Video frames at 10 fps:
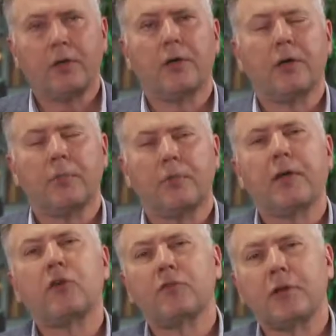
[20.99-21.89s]
but
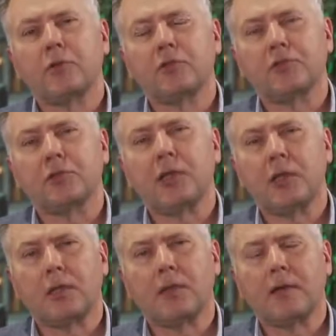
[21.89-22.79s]
thank you very much for
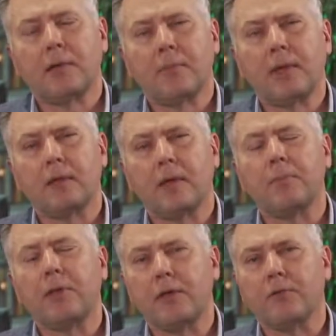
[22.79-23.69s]
taking the time
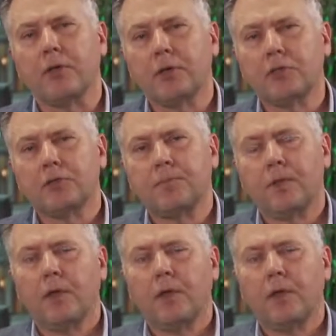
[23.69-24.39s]
and being with us.